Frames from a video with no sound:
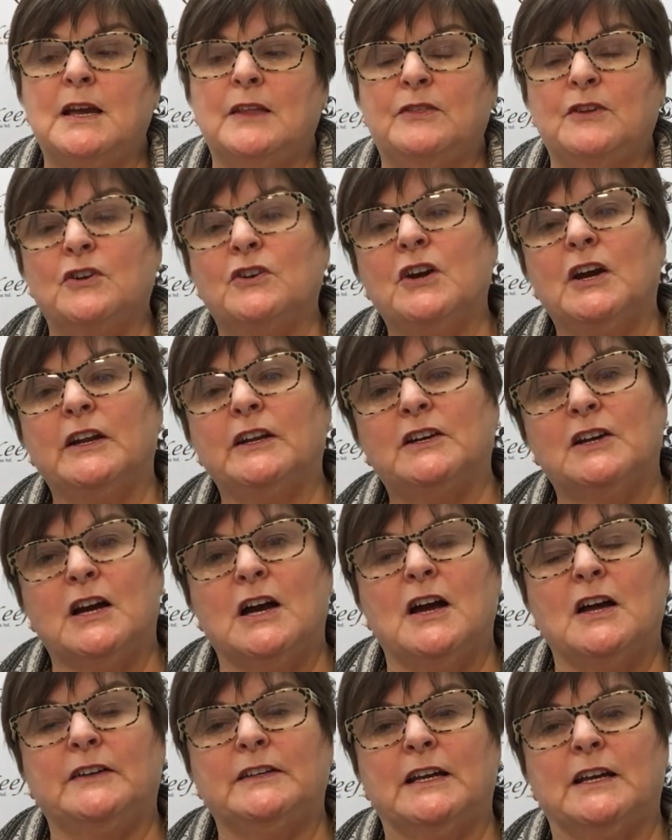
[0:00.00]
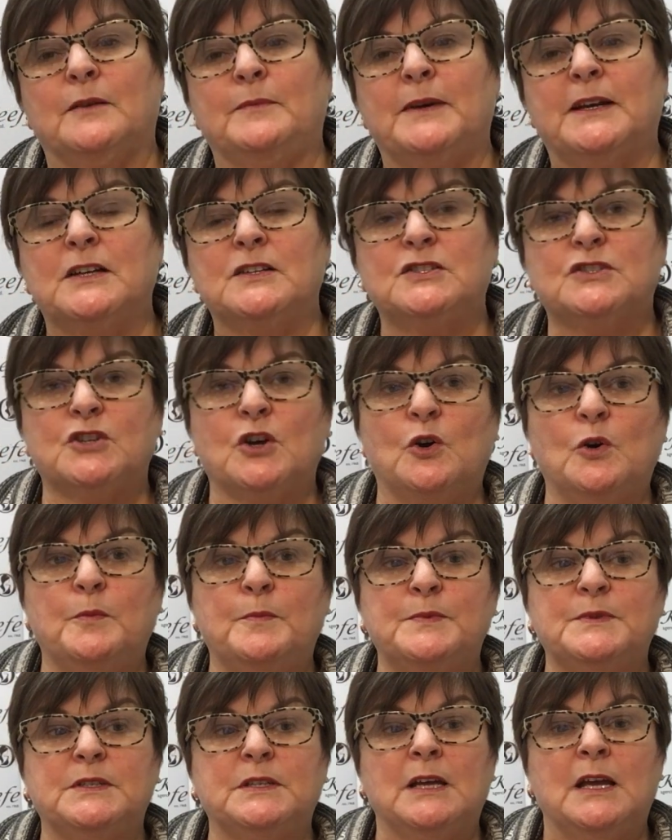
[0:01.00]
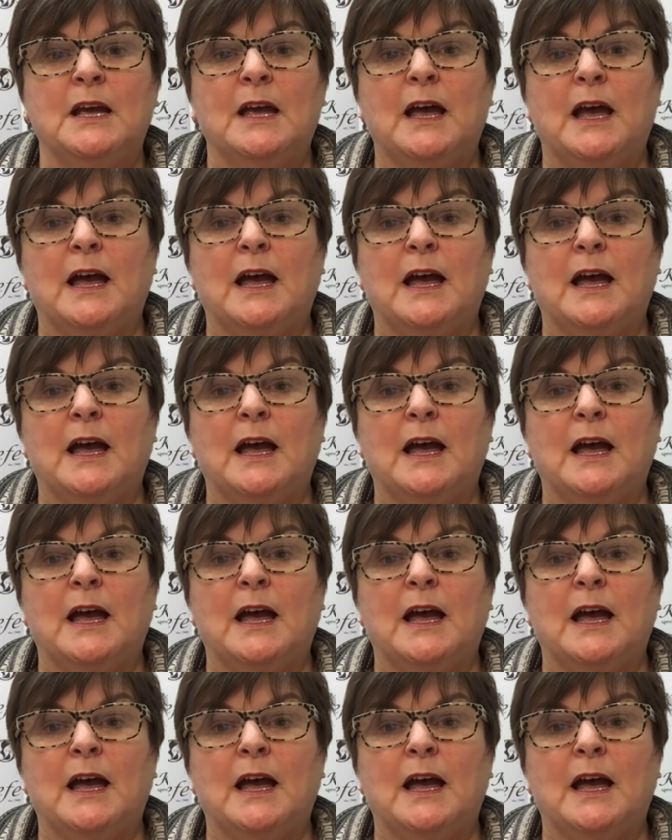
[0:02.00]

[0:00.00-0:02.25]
They're kind of gone now because soaps,